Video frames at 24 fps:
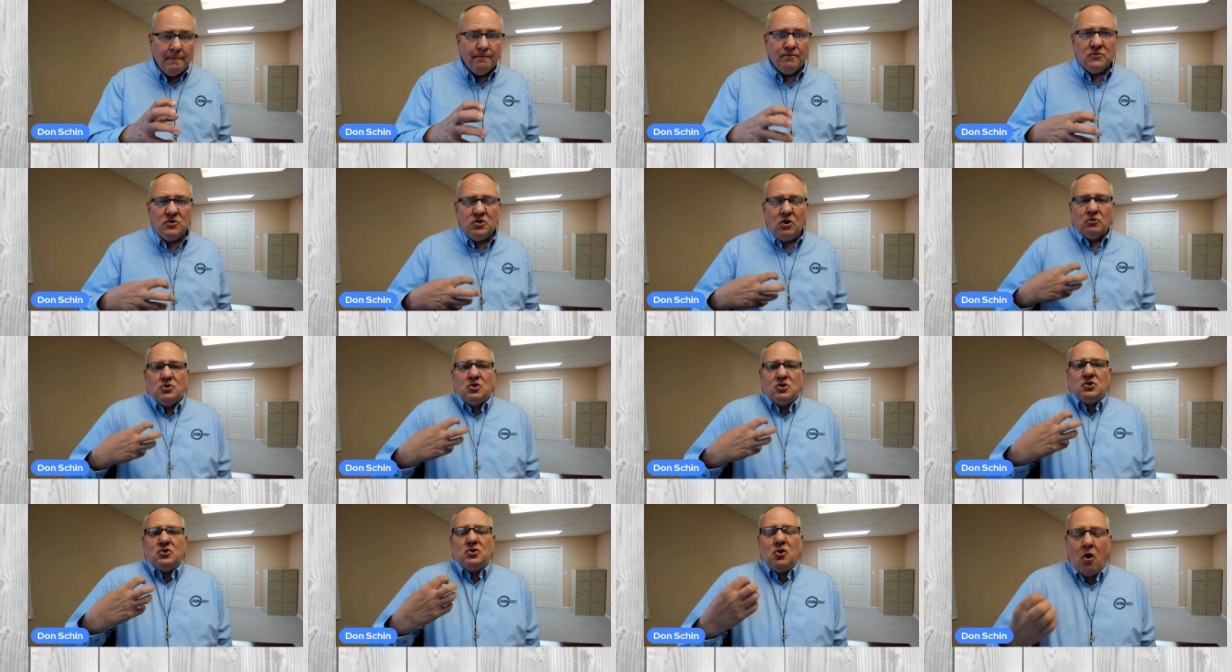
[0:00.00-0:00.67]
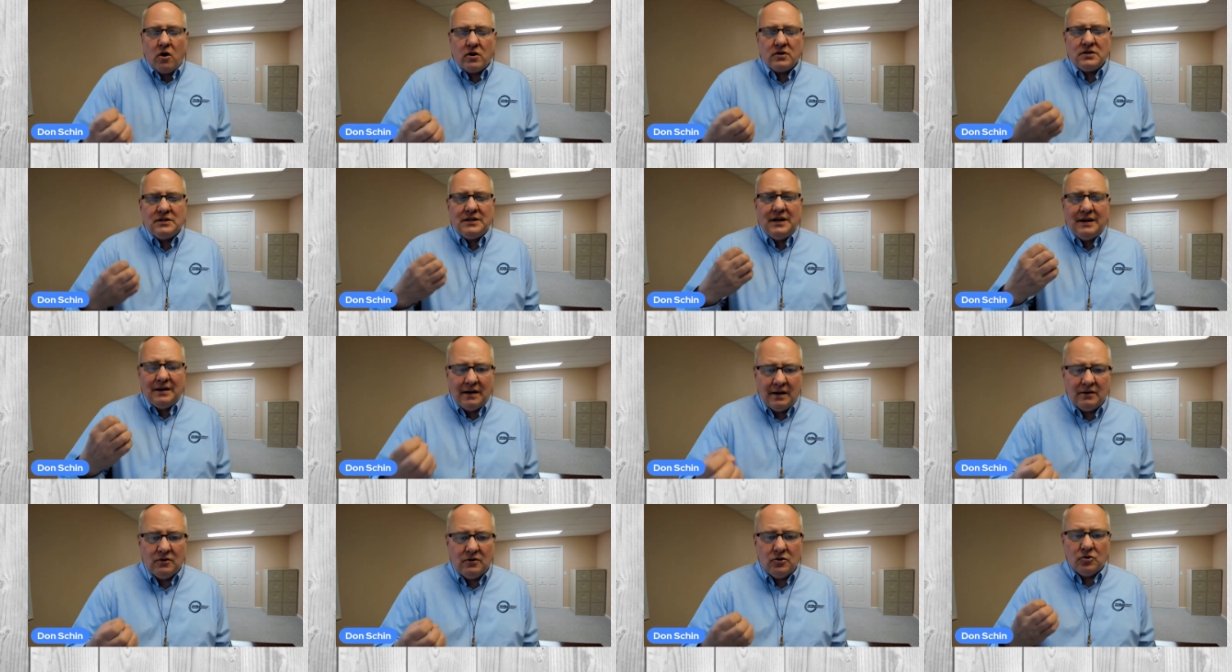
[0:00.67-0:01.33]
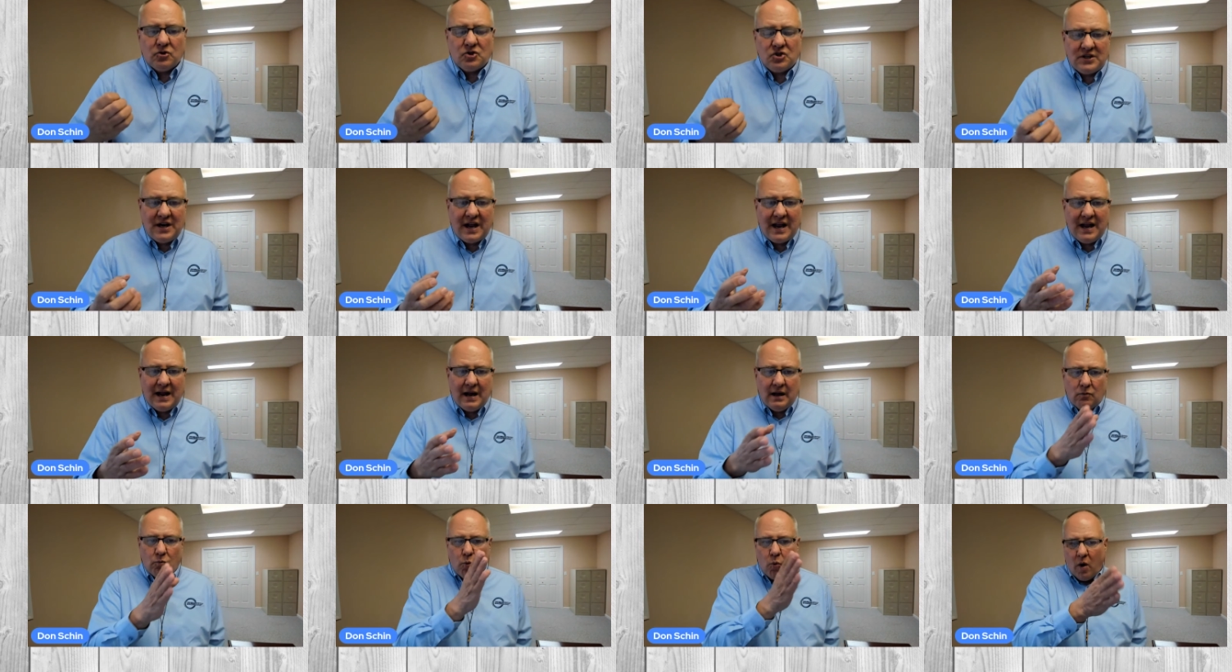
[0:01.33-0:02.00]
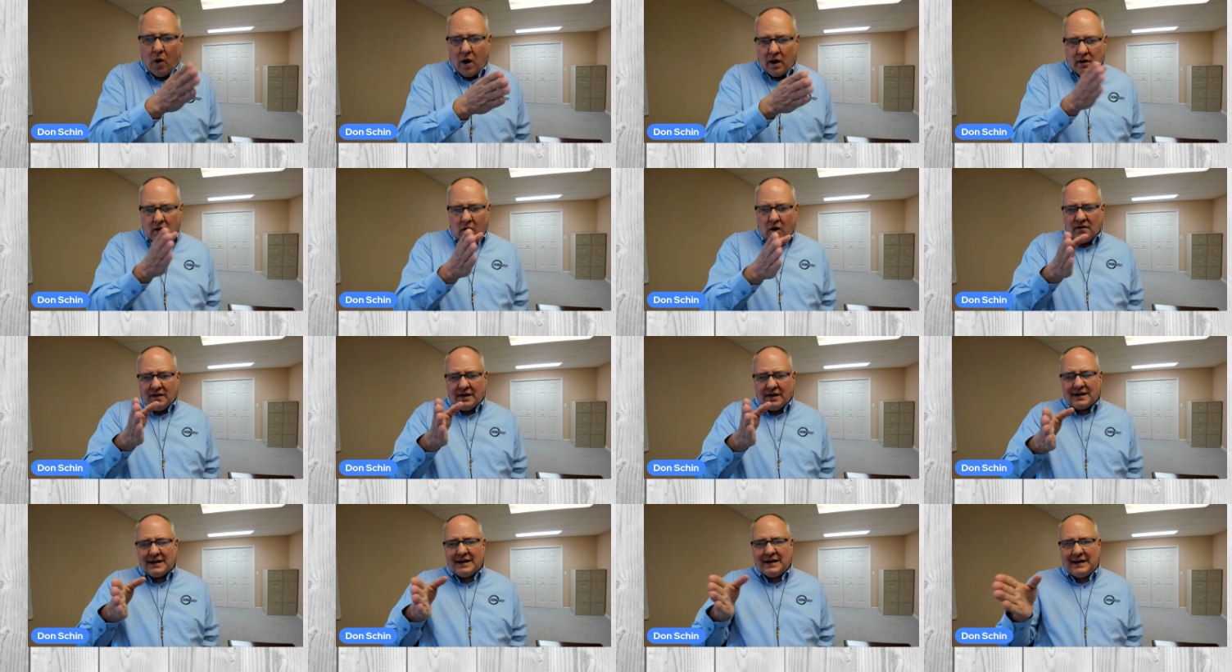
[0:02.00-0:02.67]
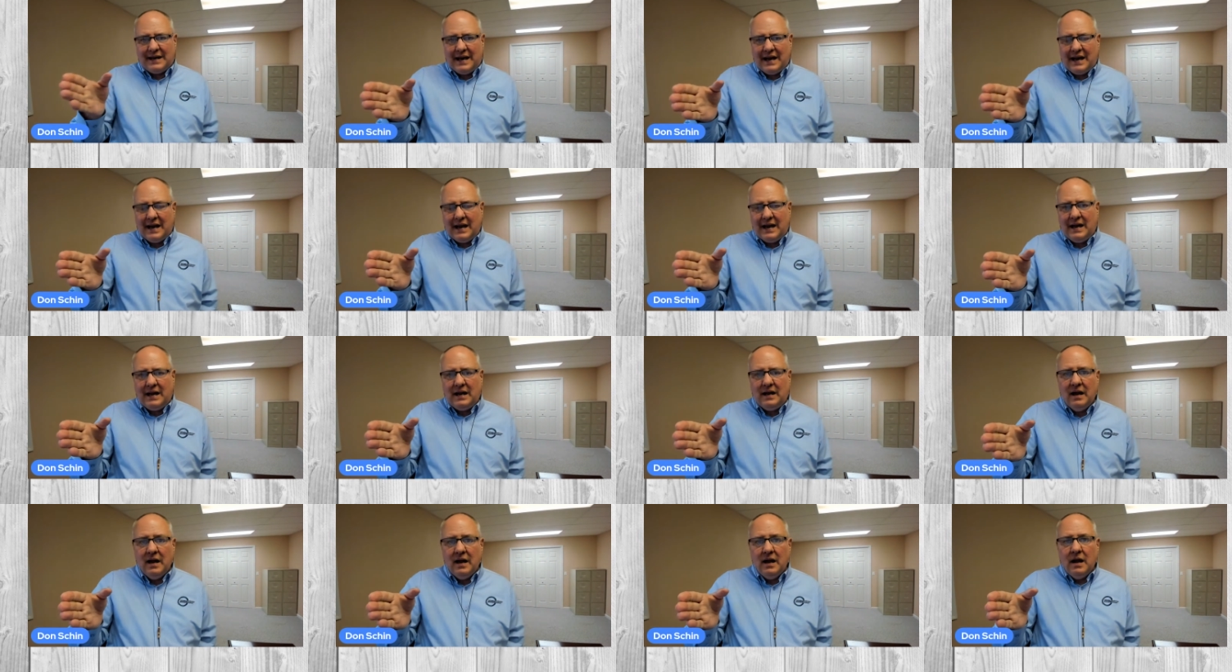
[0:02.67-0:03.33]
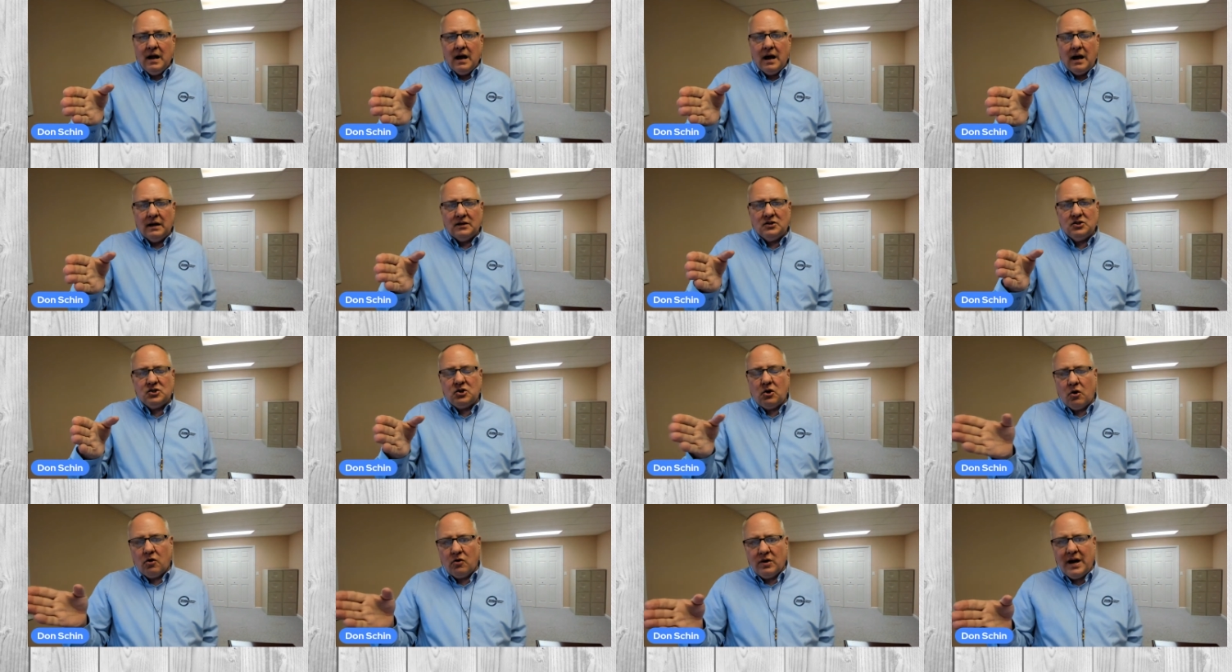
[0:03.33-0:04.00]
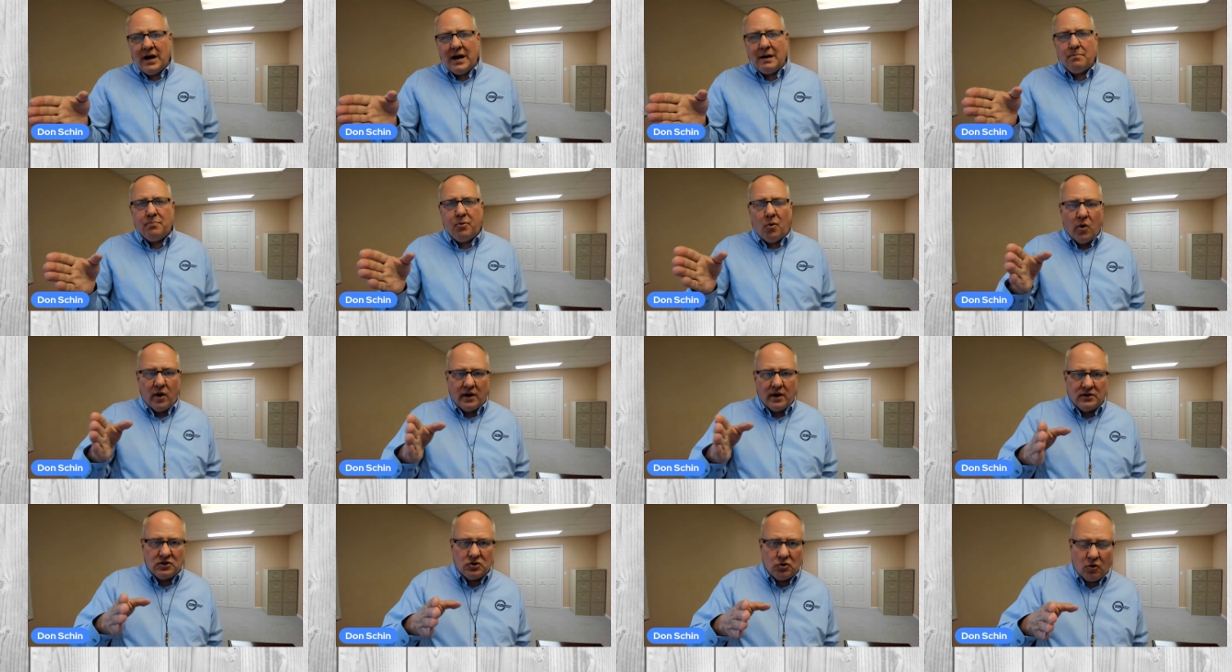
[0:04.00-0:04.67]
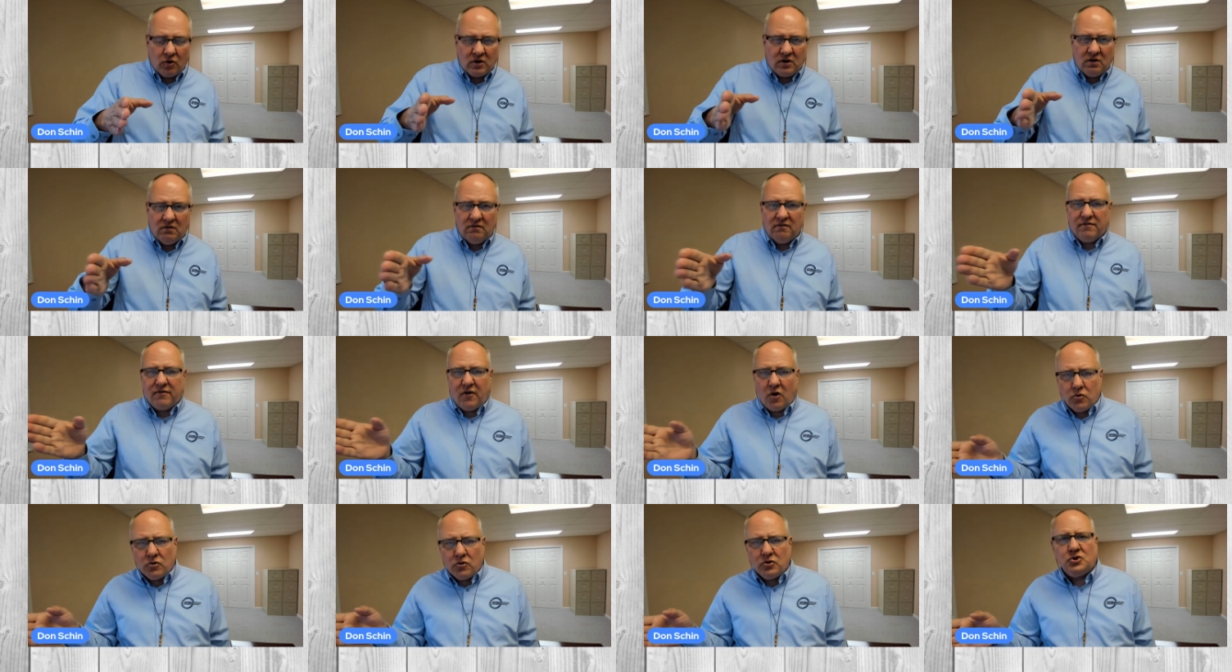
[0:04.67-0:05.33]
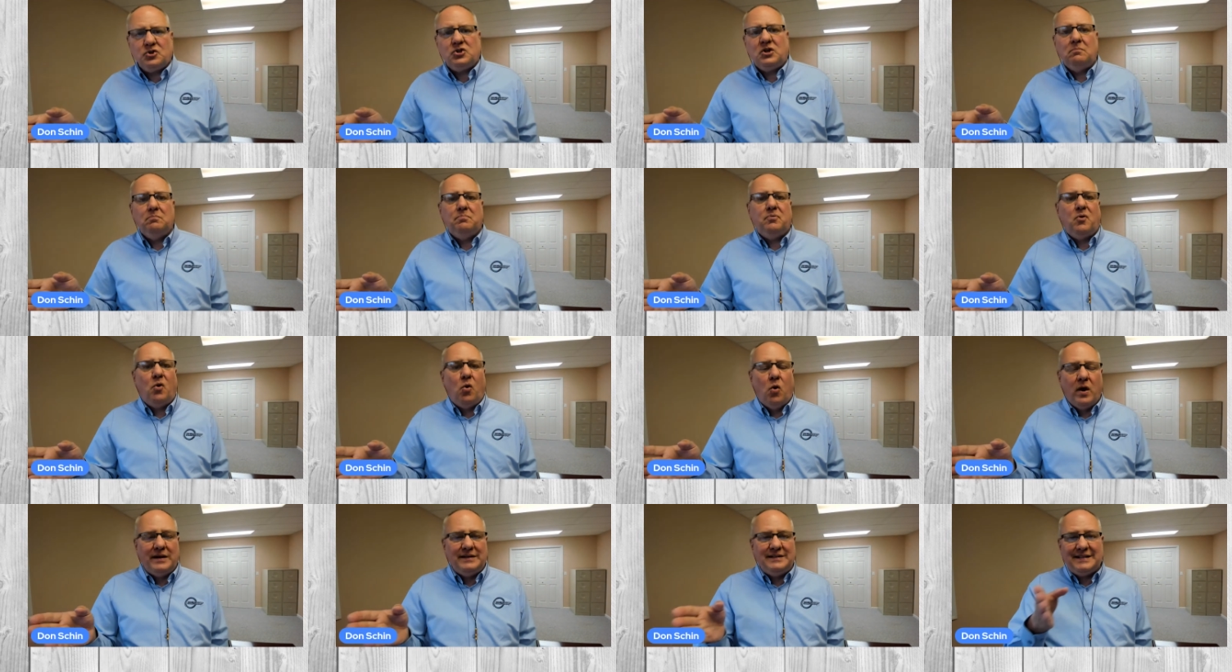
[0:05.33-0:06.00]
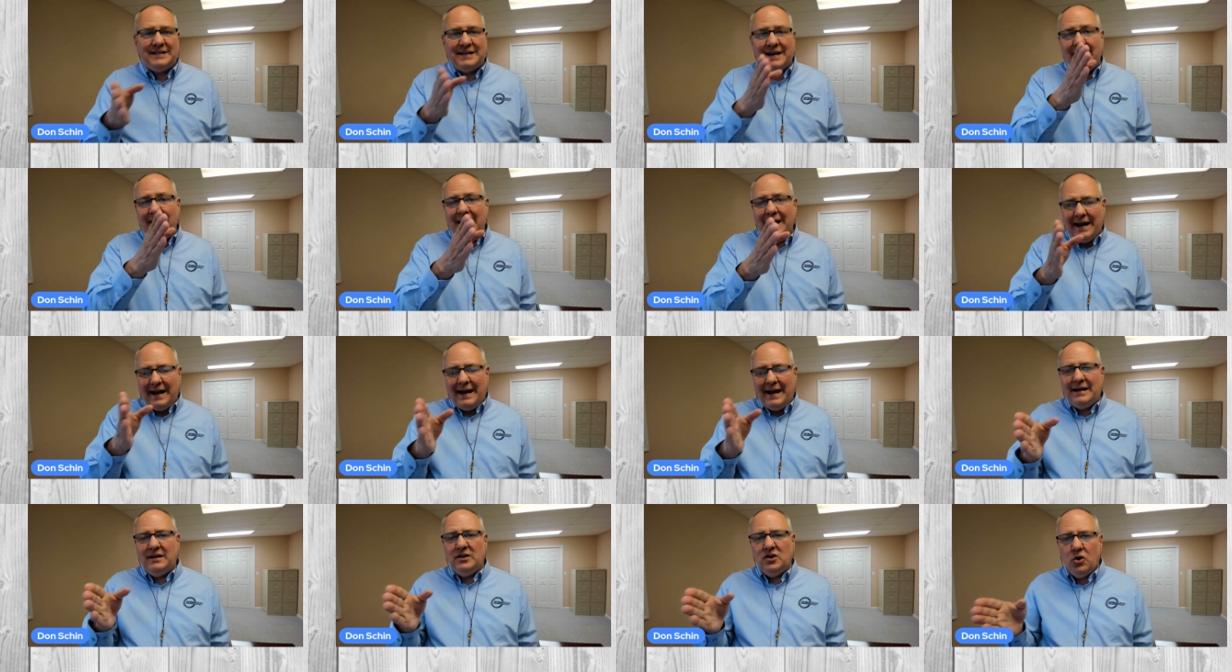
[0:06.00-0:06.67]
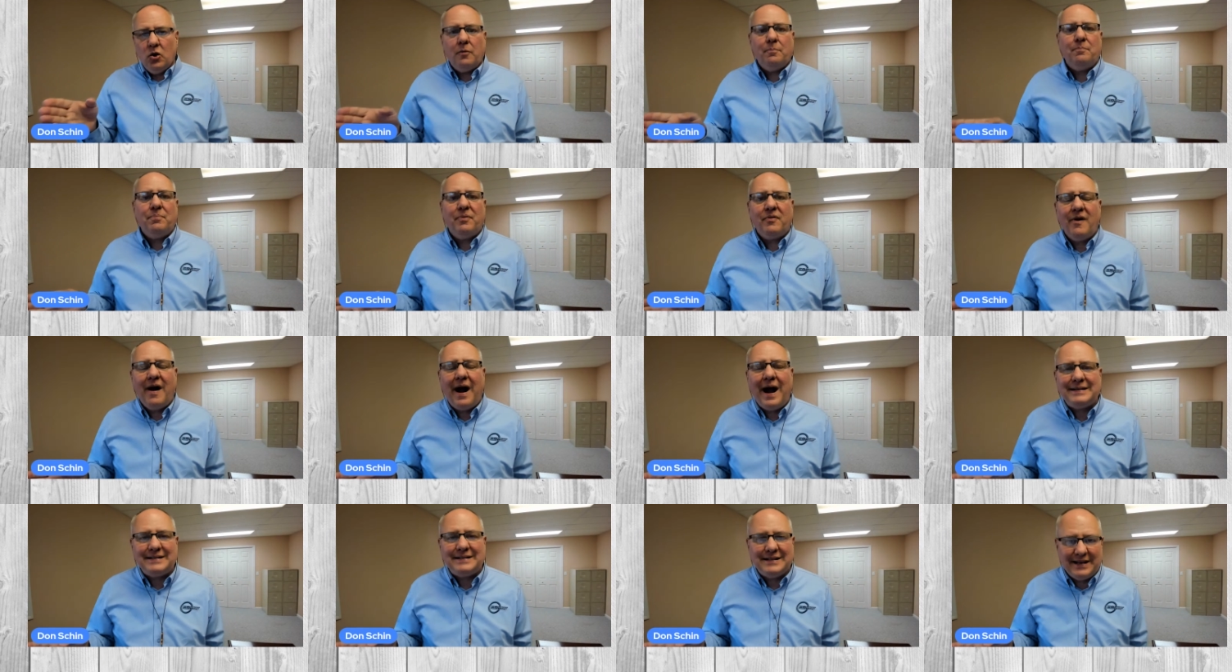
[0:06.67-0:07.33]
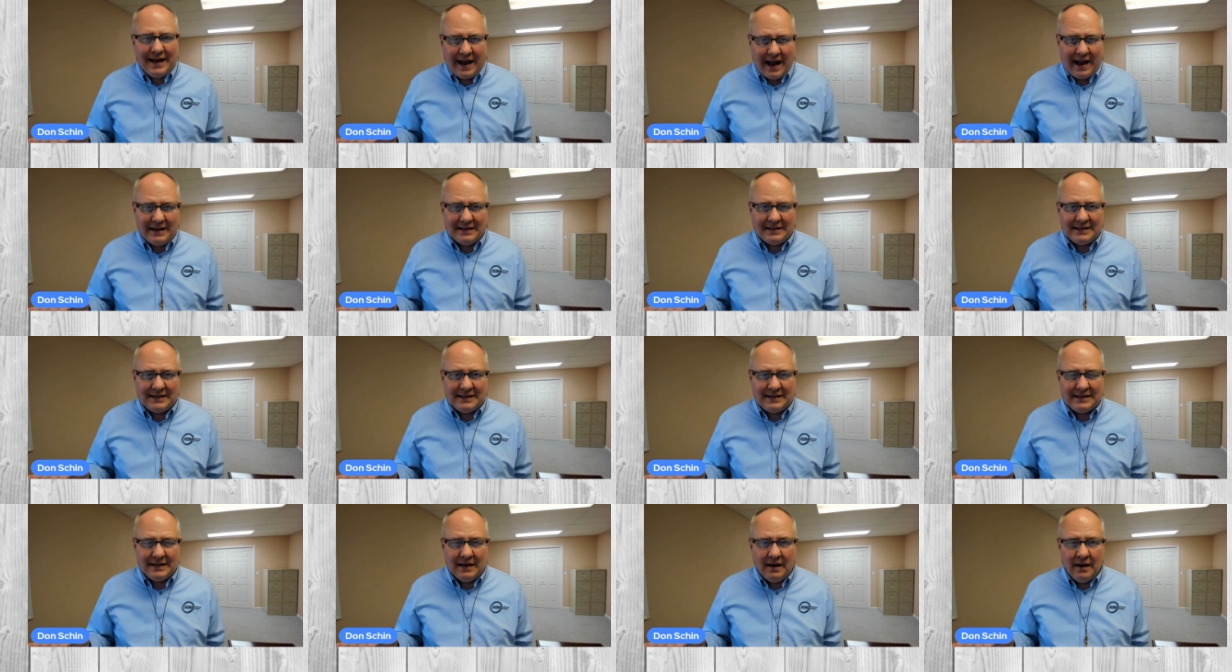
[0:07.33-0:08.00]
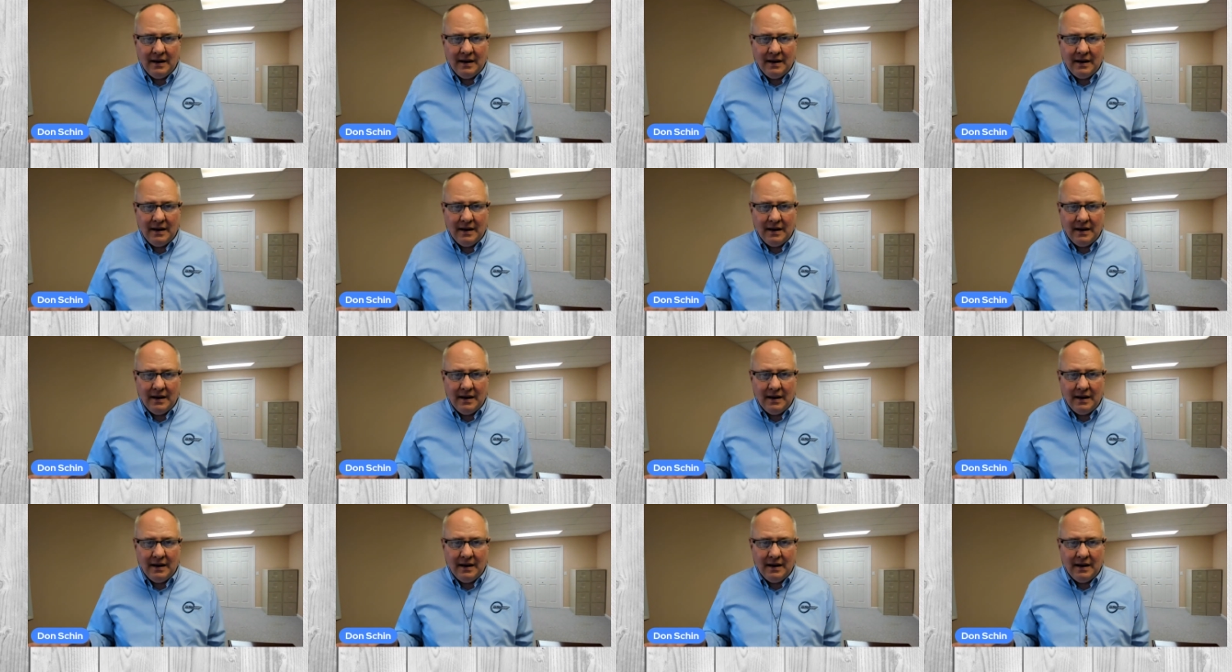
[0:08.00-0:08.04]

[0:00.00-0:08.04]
So start to understand what are the key turning points or conversion points in your process